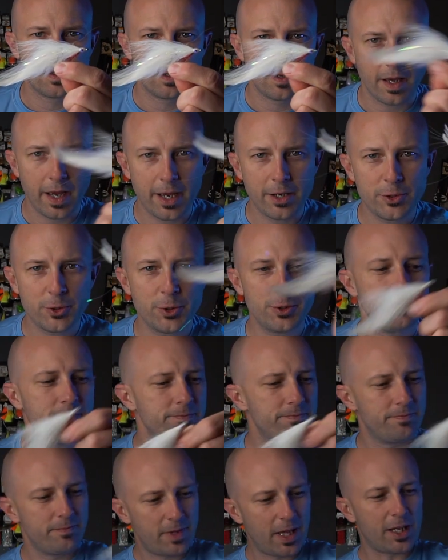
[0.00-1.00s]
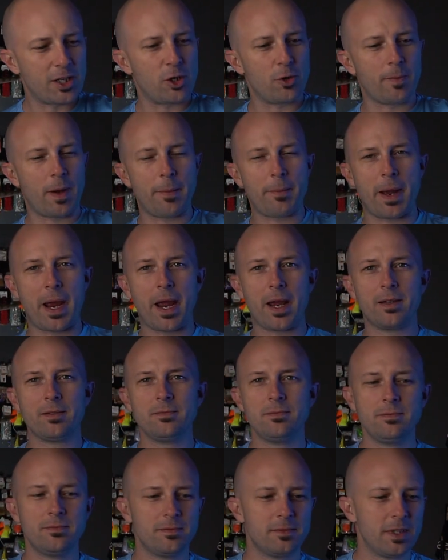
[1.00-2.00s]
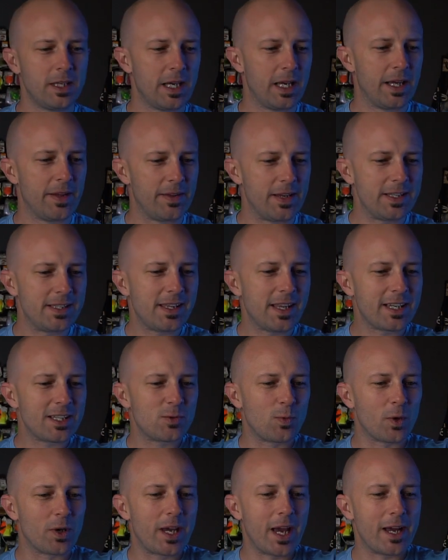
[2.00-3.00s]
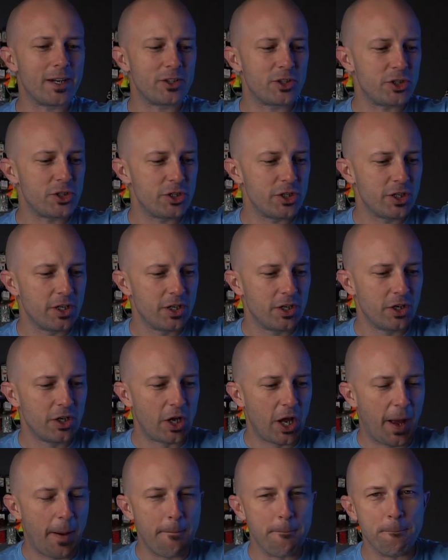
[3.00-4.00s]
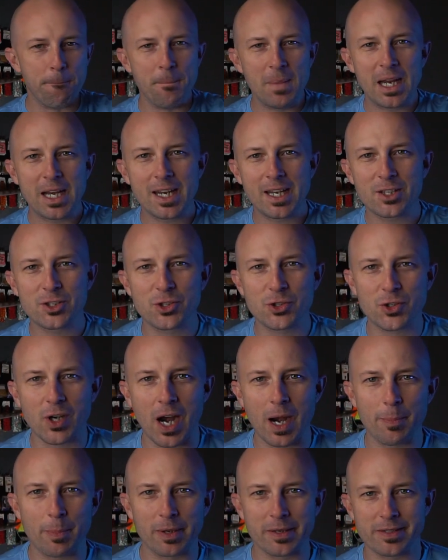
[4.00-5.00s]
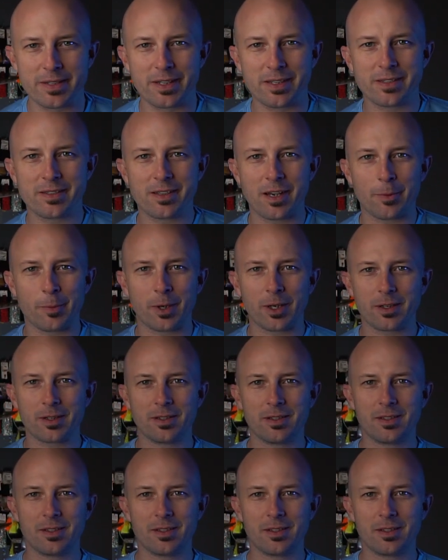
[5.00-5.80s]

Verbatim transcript: Andrew, thank you, my man. These things will catch many a stripers this summer.